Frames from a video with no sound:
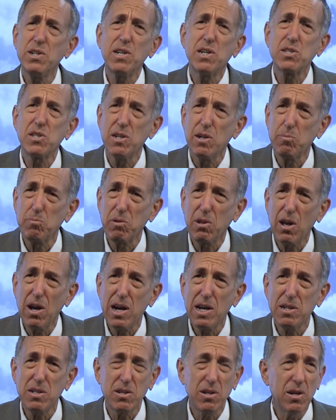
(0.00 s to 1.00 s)
doesn't
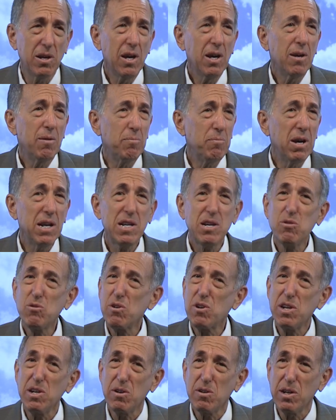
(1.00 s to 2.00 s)
apply to many who
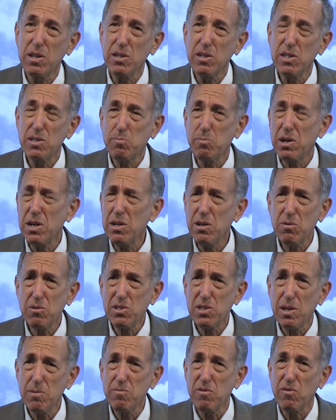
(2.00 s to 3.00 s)
are hearing this, but I know
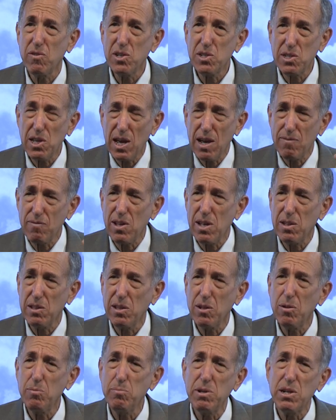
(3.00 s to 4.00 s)
some of us have that
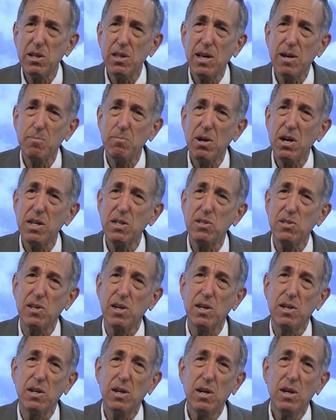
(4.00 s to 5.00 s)
little bit of that mindset.